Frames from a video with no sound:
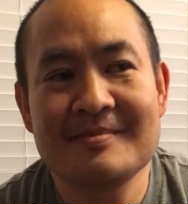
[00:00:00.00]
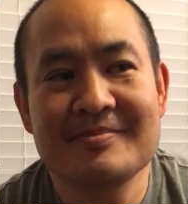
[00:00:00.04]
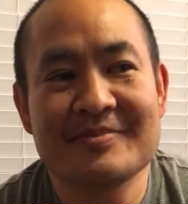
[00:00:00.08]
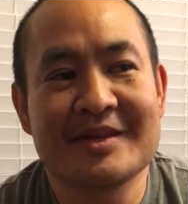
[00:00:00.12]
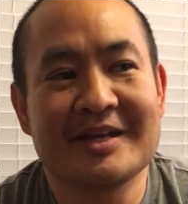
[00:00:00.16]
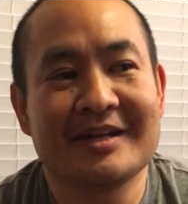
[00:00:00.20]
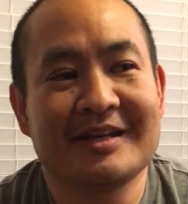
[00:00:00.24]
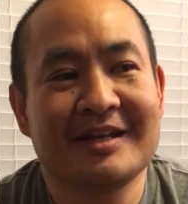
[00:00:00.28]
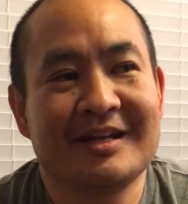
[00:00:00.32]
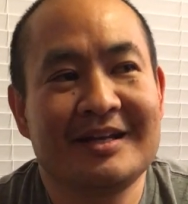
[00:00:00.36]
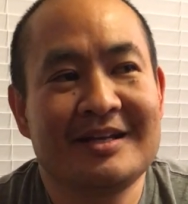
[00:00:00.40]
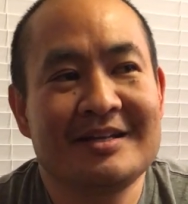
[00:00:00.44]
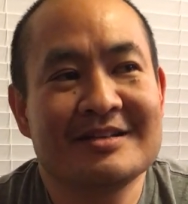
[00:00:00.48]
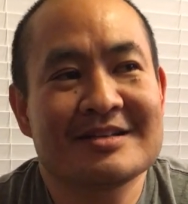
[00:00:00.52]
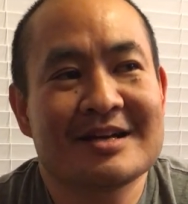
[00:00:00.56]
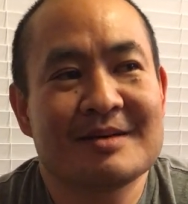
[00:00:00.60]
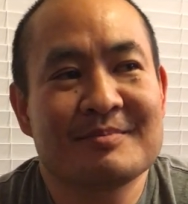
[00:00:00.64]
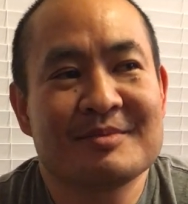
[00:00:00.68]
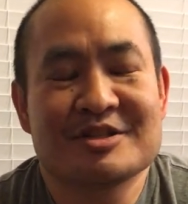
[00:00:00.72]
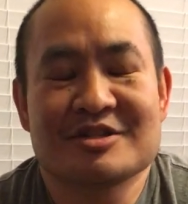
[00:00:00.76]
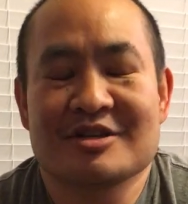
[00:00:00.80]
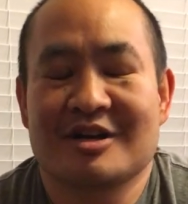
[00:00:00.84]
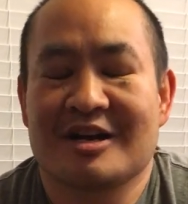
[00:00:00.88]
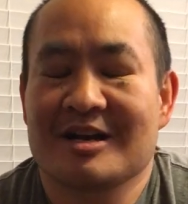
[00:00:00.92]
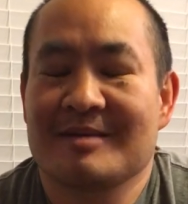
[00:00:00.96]
then anytime
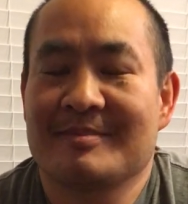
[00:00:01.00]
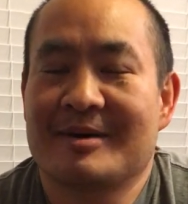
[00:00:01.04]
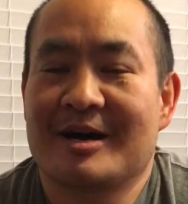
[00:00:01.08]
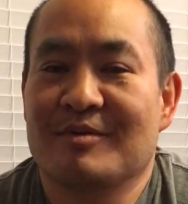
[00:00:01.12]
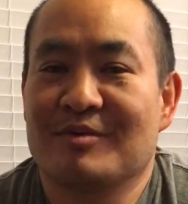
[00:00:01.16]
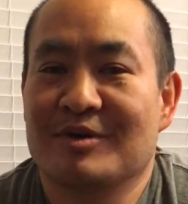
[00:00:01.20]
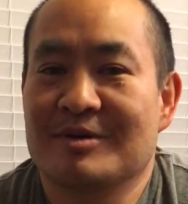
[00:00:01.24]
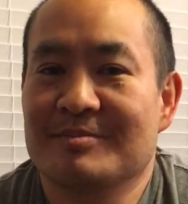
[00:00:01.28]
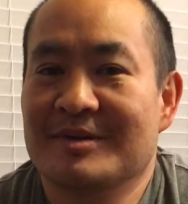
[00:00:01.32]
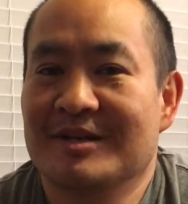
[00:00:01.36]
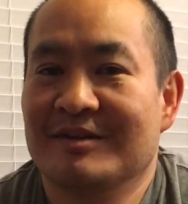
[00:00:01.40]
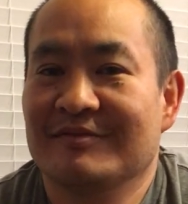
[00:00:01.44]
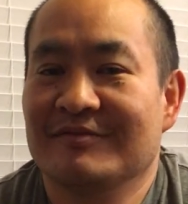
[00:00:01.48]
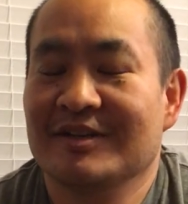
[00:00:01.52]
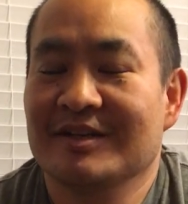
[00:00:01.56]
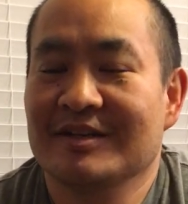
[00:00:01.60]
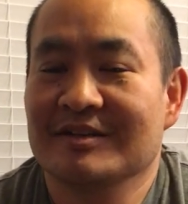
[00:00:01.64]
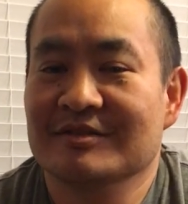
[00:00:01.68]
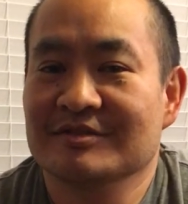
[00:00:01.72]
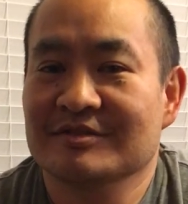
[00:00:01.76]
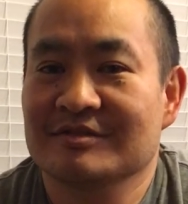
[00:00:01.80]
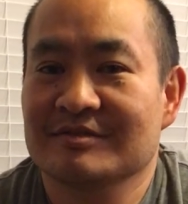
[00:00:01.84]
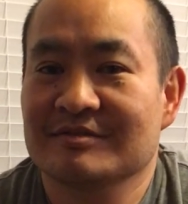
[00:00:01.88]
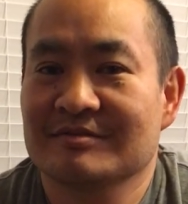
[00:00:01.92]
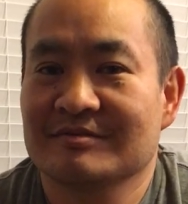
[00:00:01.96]
we talk about 1-minute
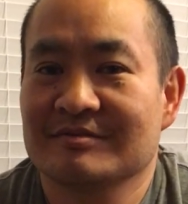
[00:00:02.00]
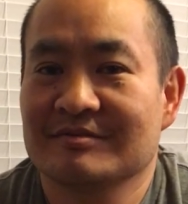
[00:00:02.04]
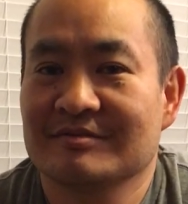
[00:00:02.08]
videos,